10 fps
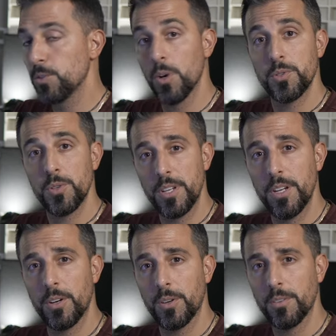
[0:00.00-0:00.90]
So as you
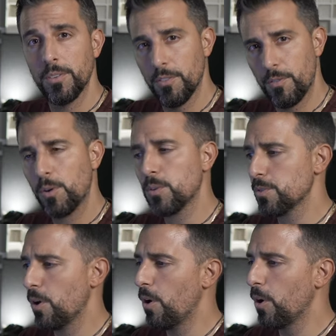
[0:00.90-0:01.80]
hear, the
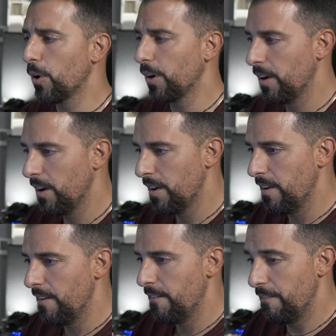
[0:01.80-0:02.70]
vocals are
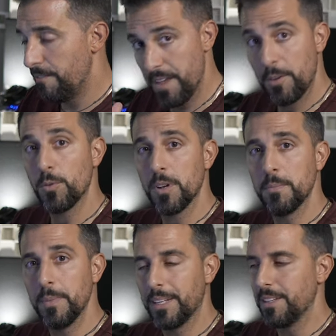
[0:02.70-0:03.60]
very
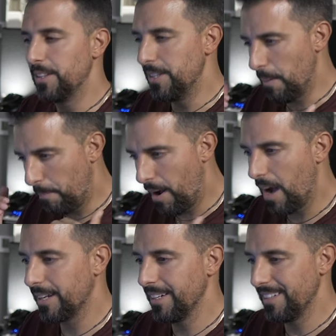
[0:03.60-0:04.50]
rhythmic. The
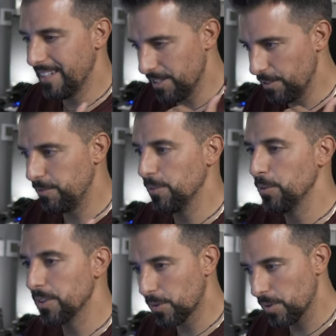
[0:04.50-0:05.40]
pocket and the
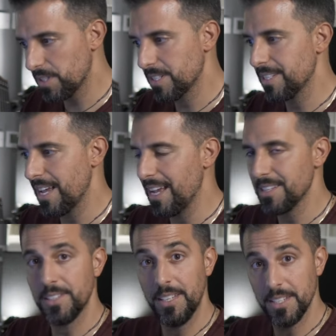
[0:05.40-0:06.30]
flow that Chris
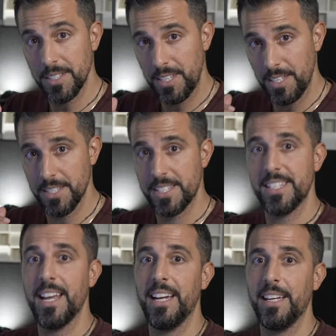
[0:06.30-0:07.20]
has is
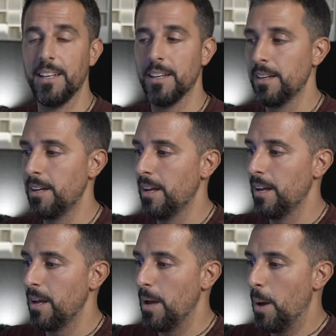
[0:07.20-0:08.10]
insane.
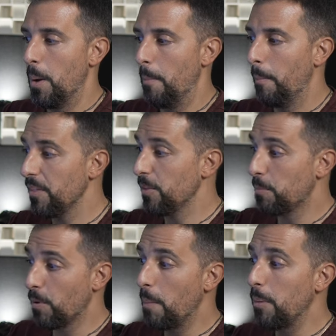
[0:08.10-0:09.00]
But the
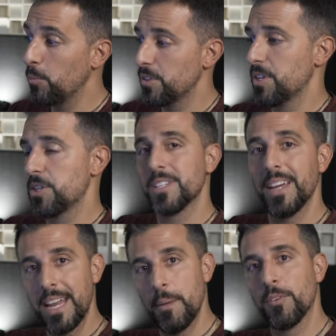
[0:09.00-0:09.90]
problem with such a
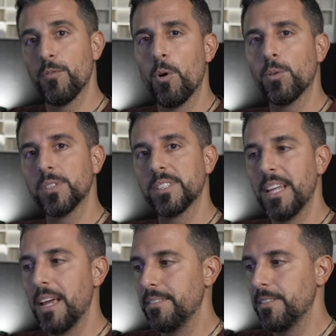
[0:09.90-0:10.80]
dynamic vocals is
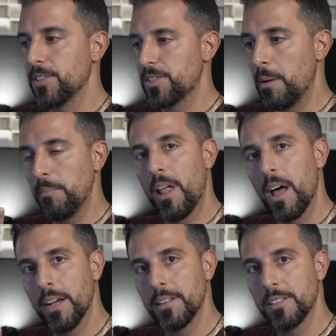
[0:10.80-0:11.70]
that some
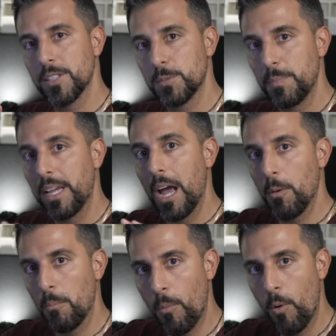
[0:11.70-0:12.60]
lines speak
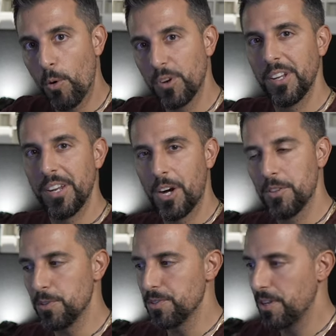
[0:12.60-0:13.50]
out more than
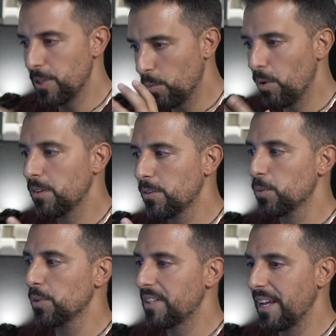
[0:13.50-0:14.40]
others, and you want
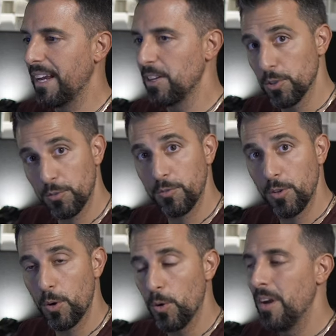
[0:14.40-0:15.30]
to retain the
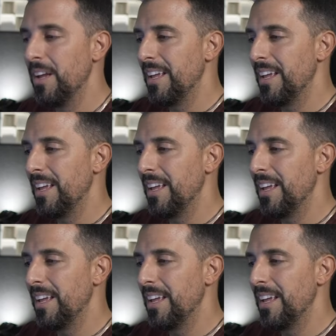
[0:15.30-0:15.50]
flow,